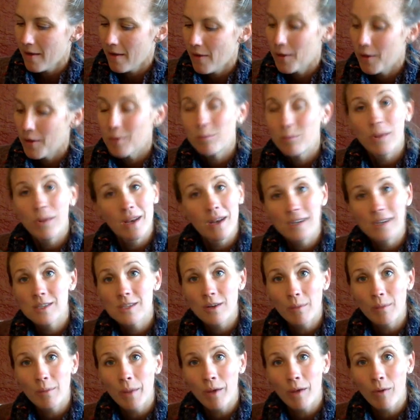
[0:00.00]
But it
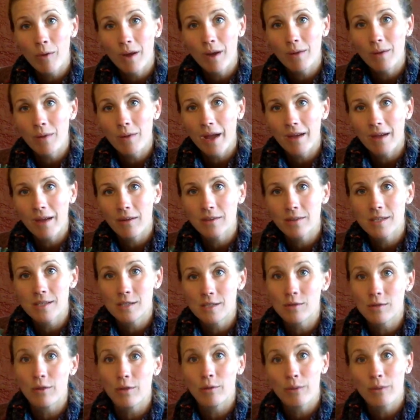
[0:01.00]
took me quite a while to
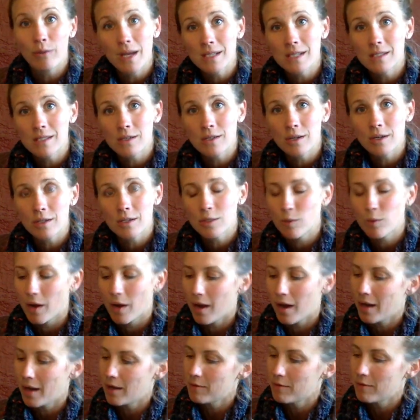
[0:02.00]
do the research, what
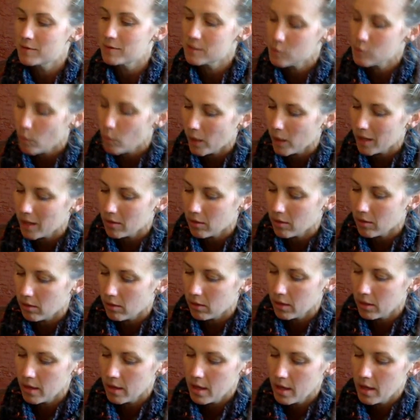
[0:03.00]
kind of
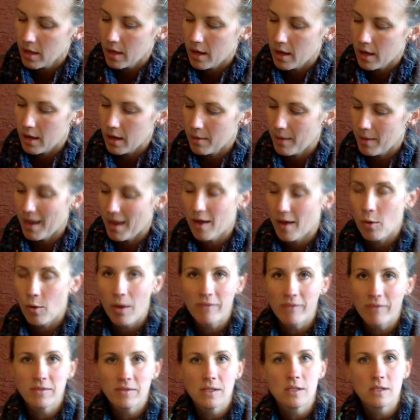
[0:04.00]
soil, how
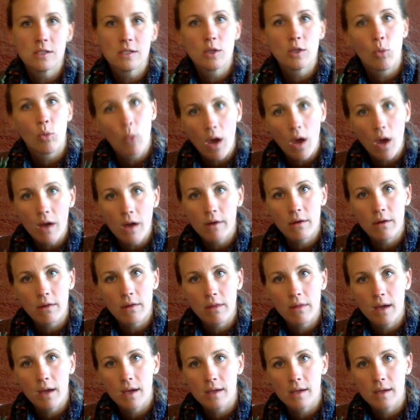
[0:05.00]
often to water
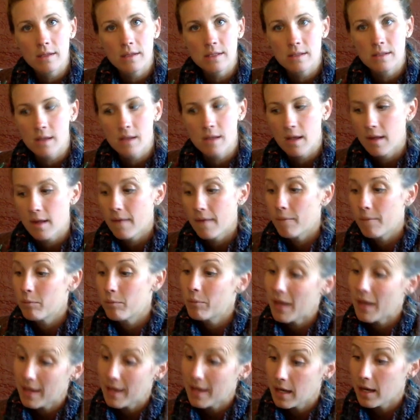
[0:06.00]
this,
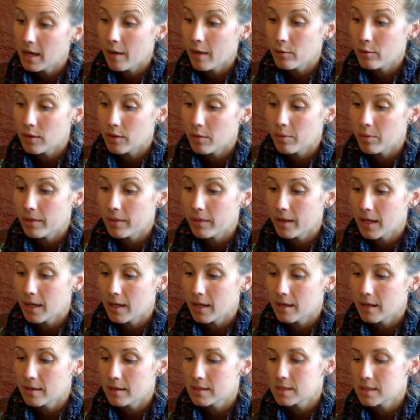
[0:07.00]
picking out the
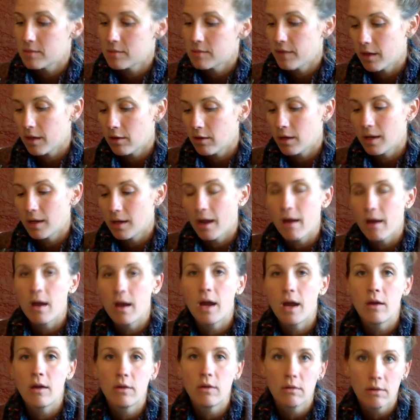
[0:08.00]
plants, figuring out
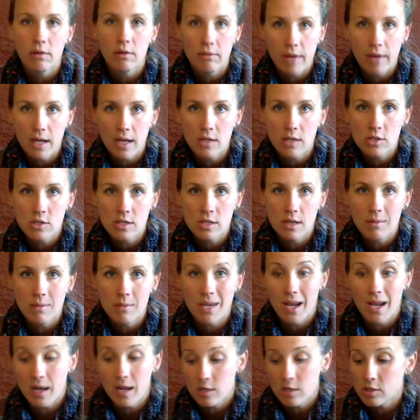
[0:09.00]
how to arrange them, and
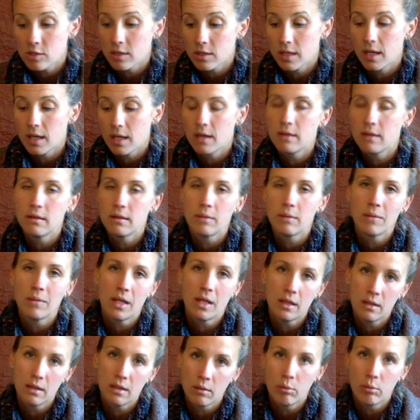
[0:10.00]
actually getting them
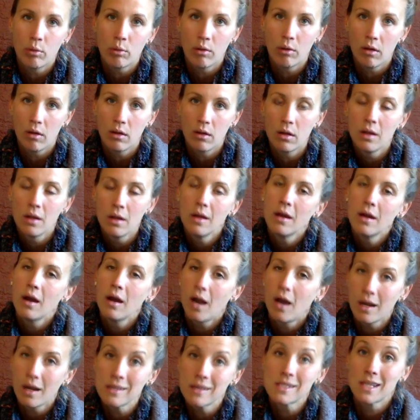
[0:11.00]
in the bowl.
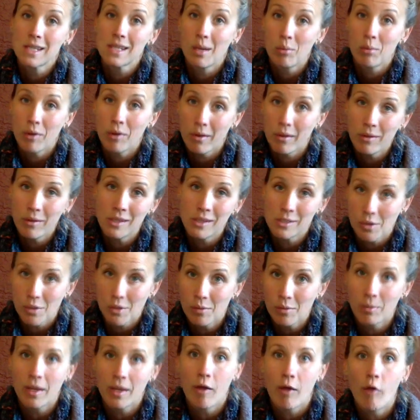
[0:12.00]
Honestly, it probably took
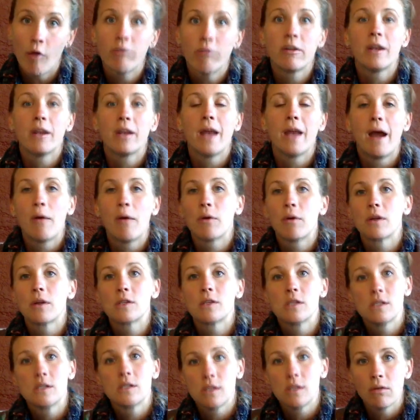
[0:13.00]
me over an hour
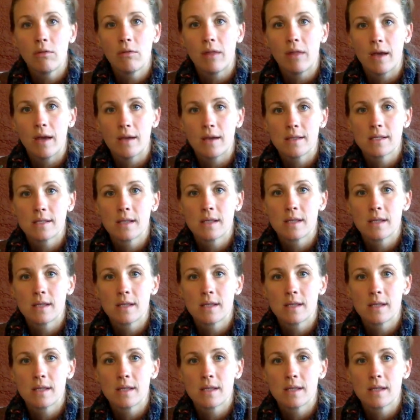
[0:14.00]
to do this,